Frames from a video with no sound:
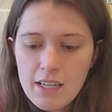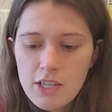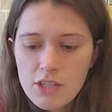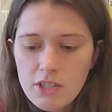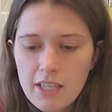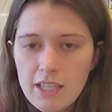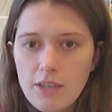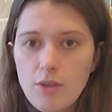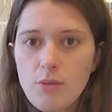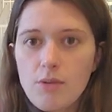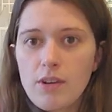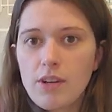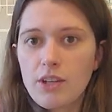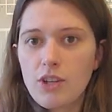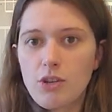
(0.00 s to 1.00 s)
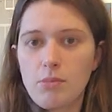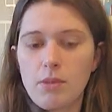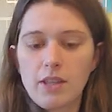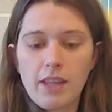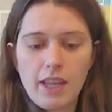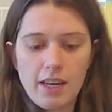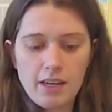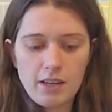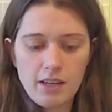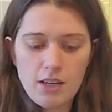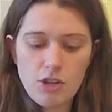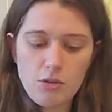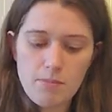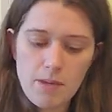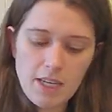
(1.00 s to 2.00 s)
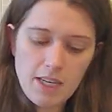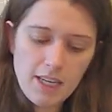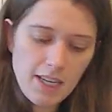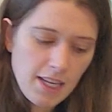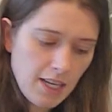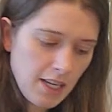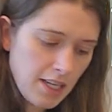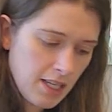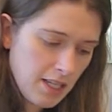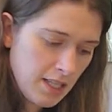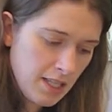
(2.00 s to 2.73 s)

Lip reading: so they don't accumulate humidity.